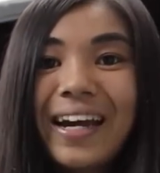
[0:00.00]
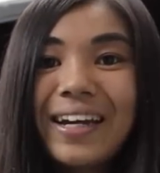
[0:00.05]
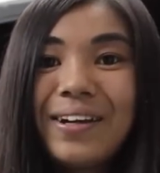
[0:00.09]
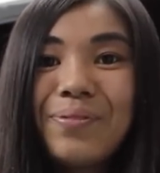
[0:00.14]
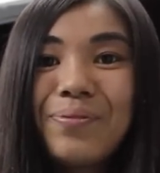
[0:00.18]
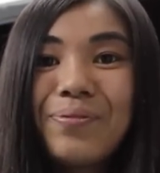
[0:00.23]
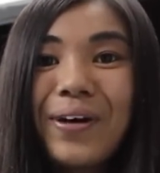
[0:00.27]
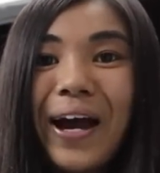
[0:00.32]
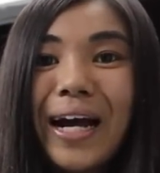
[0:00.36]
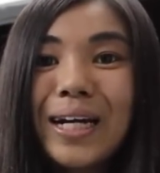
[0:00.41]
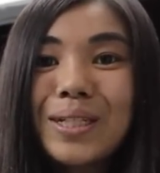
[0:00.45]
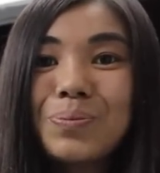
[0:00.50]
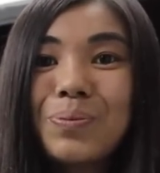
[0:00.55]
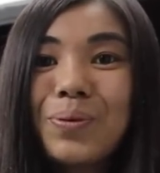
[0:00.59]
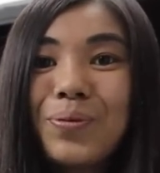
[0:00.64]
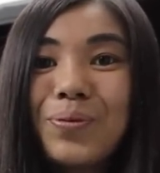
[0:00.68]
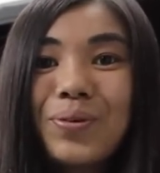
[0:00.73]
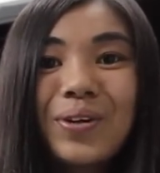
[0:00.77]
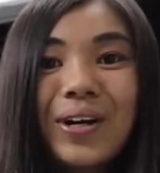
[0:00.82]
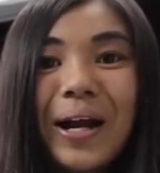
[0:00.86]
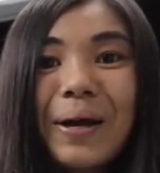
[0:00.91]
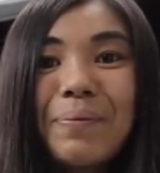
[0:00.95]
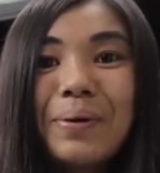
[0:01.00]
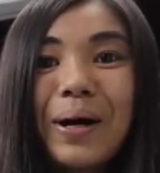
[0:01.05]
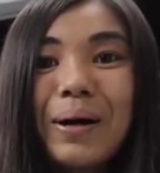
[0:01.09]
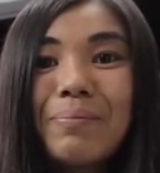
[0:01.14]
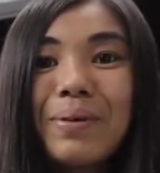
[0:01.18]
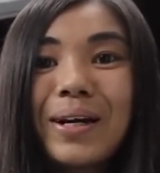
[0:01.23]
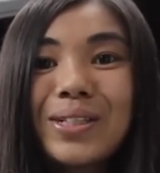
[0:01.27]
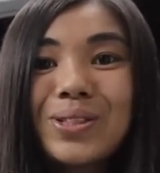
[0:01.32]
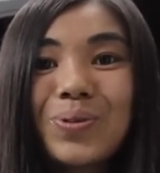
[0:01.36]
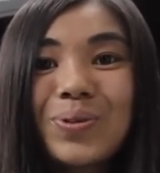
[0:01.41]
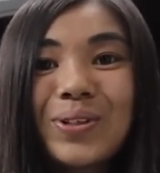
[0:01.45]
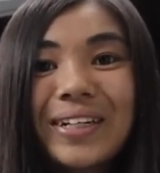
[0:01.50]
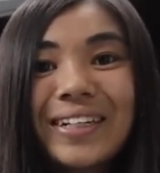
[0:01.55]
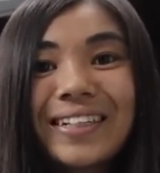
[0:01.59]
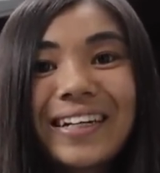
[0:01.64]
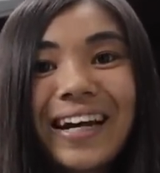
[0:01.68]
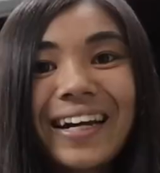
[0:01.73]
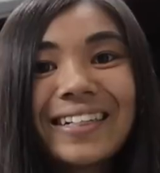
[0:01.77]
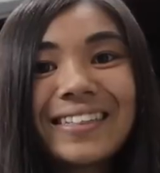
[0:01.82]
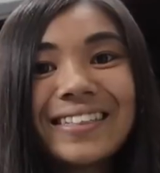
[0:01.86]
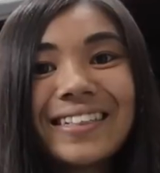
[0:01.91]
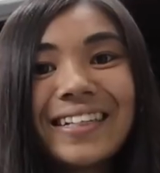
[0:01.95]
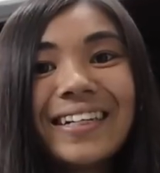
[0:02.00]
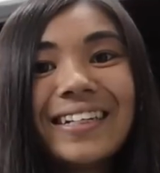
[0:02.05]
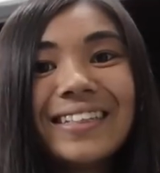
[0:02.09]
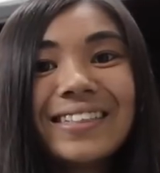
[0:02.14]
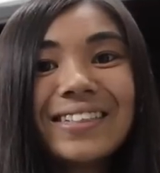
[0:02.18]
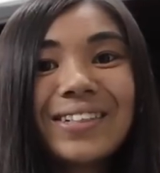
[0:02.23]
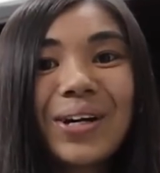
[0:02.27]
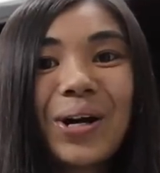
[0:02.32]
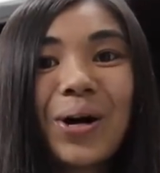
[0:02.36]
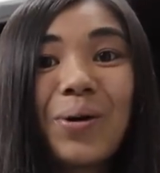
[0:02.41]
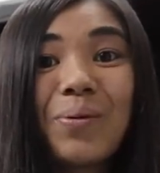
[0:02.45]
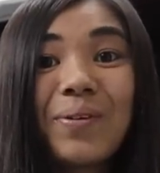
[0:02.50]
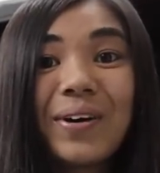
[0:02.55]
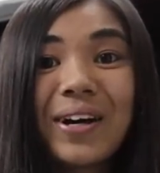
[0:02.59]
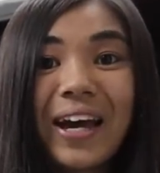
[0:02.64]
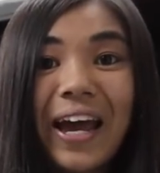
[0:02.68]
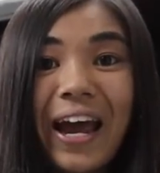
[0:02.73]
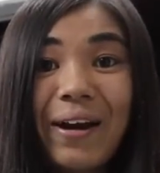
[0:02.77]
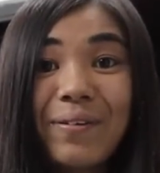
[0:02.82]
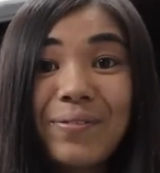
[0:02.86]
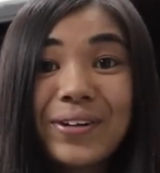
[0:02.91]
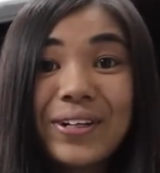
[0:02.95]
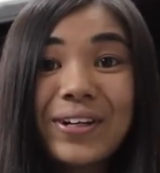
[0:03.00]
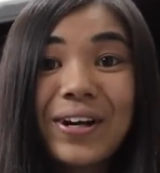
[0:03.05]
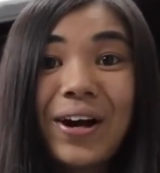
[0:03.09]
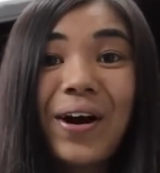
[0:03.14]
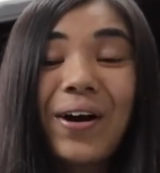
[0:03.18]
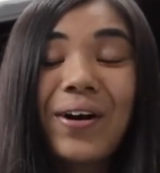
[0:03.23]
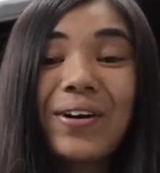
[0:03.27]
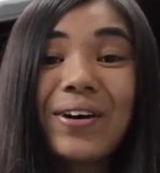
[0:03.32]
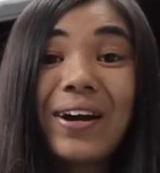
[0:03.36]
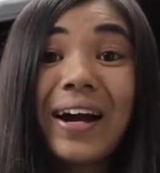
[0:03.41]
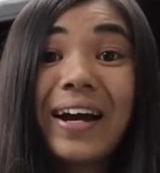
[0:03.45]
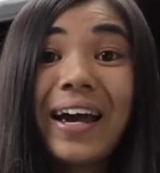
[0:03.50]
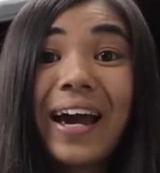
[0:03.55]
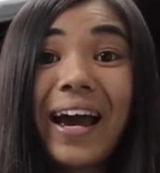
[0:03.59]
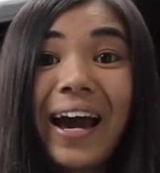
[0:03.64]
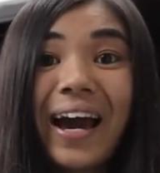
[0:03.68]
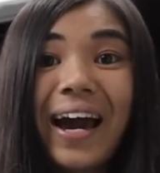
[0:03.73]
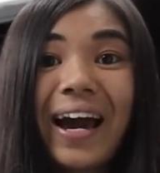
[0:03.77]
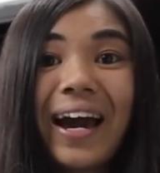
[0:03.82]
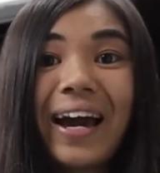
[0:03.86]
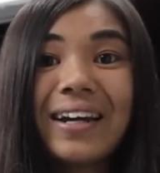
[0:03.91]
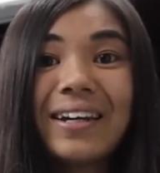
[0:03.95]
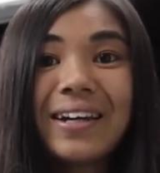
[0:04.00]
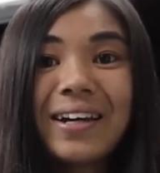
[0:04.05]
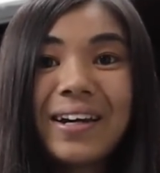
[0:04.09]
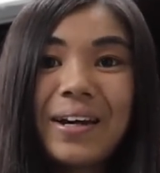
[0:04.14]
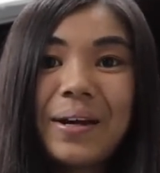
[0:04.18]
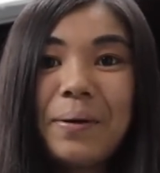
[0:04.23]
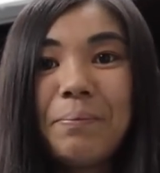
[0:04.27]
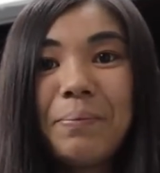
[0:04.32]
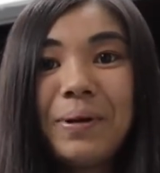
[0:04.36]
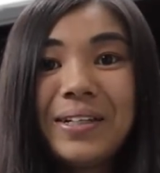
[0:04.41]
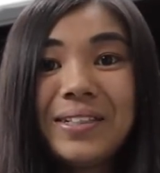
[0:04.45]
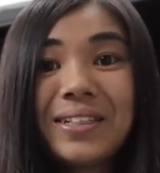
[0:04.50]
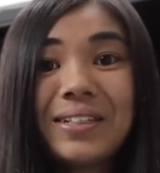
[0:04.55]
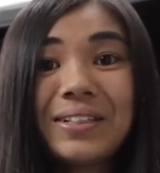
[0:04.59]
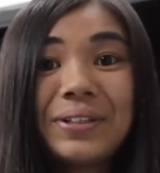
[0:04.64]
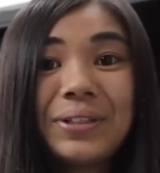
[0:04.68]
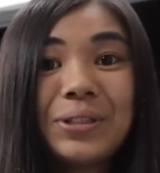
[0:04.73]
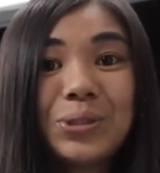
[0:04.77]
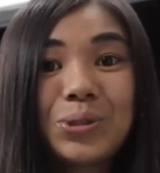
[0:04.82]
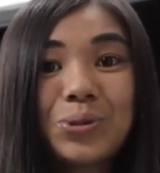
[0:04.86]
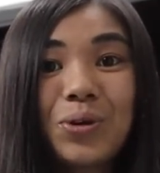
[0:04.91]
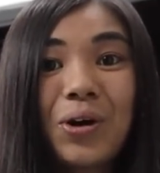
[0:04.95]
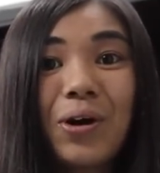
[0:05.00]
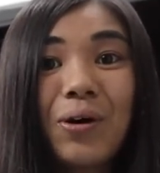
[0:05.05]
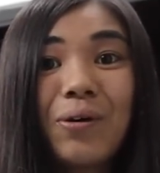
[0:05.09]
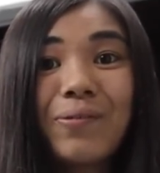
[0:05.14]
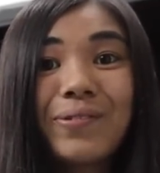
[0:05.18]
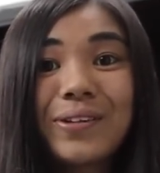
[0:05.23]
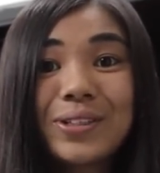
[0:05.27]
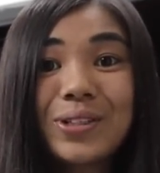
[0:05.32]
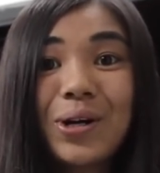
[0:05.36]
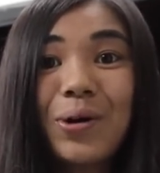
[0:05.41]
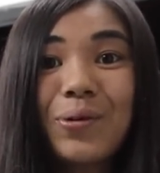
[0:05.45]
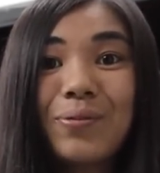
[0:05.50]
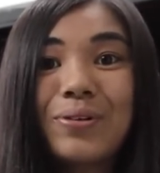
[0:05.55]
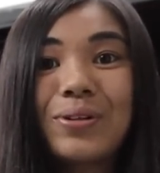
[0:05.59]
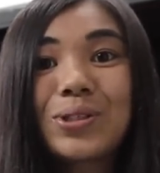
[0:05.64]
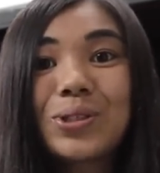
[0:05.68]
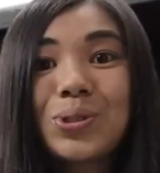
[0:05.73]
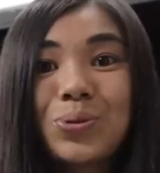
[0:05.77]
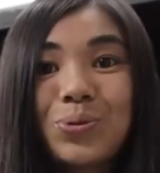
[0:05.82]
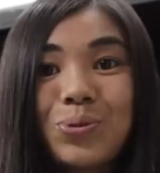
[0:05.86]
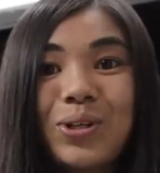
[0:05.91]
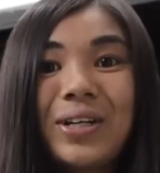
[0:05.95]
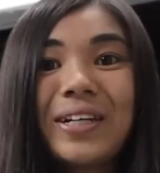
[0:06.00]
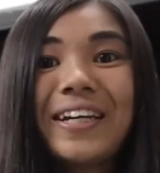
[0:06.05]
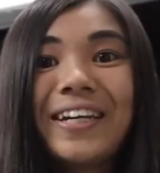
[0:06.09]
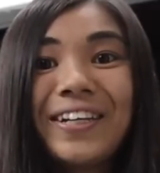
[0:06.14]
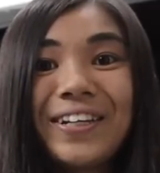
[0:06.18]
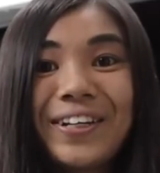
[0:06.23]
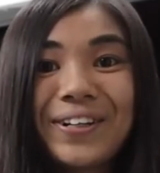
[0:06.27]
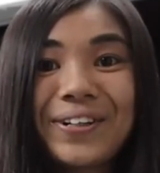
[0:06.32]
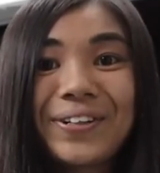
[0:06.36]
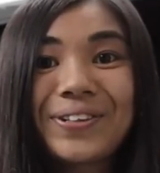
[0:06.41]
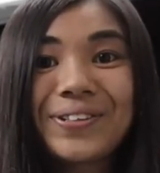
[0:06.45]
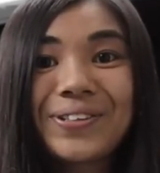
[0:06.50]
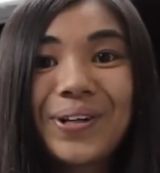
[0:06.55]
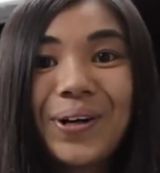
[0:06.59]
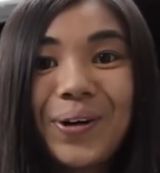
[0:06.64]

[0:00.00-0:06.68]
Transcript: And in fact, before I bought my 2019 Tacoma, every car I had and basically drove was over 20 years